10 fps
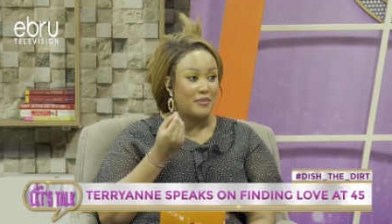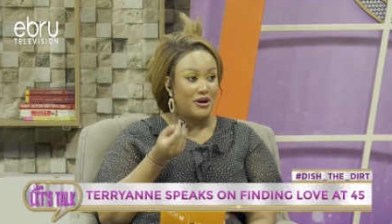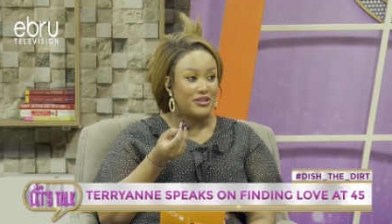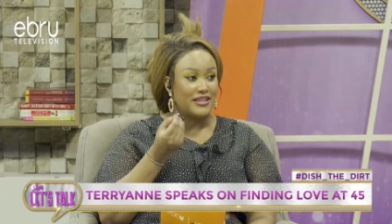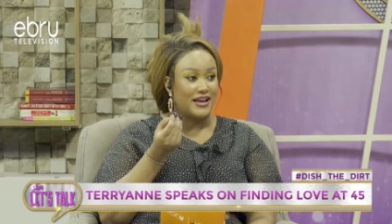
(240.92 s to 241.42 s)

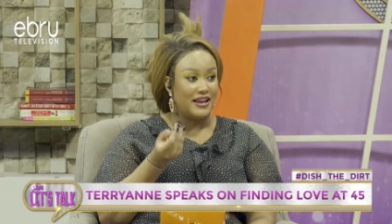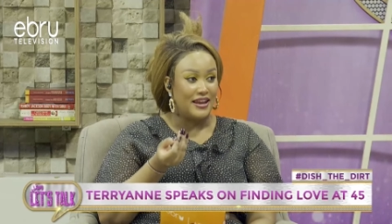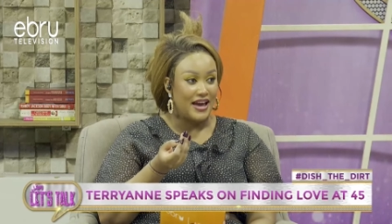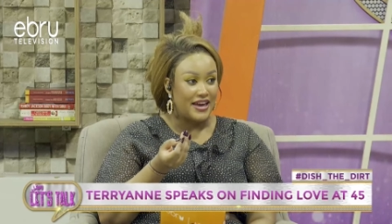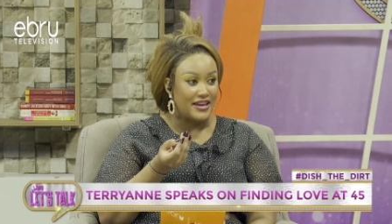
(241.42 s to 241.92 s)
about their
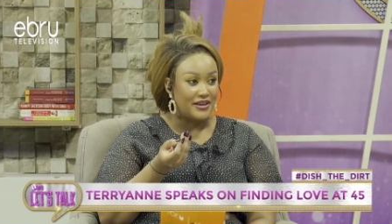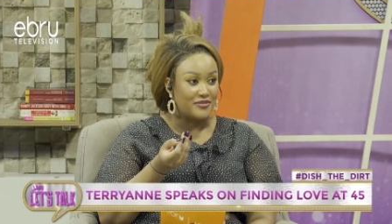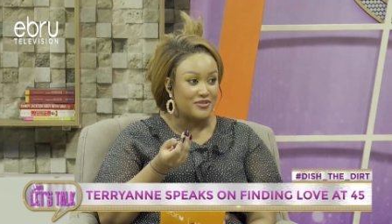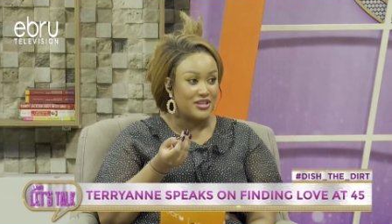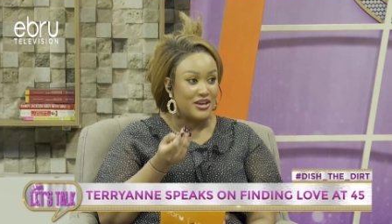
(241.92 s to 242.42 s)

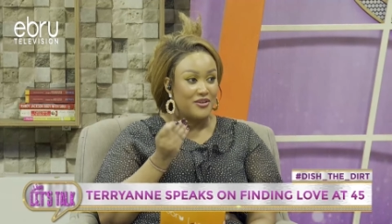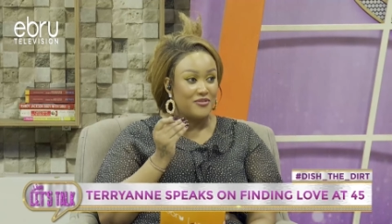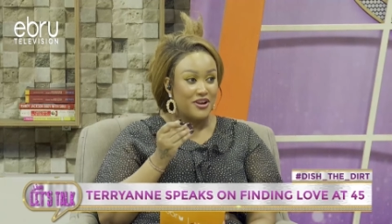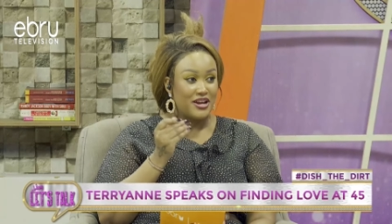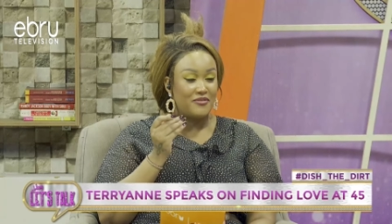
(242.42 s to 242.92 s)
lives
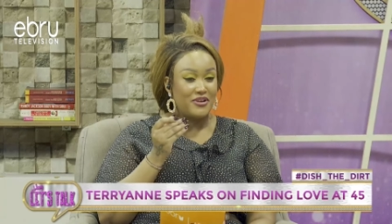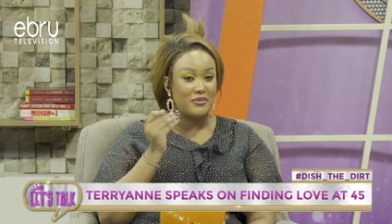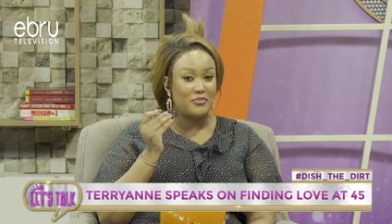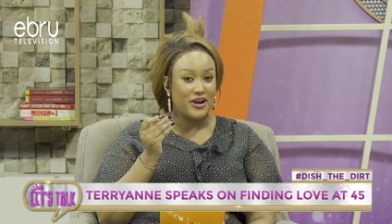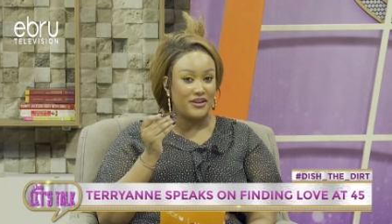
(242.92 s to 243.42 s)
very
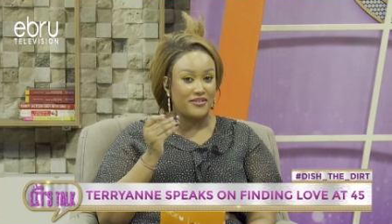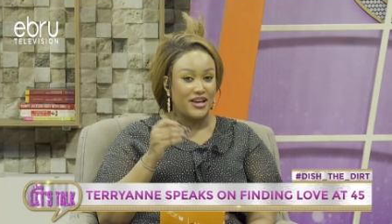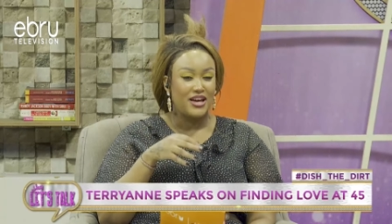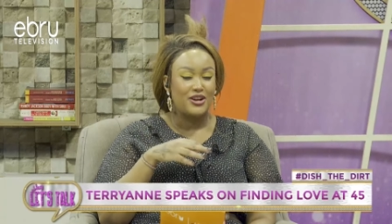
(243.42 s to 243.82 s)
very private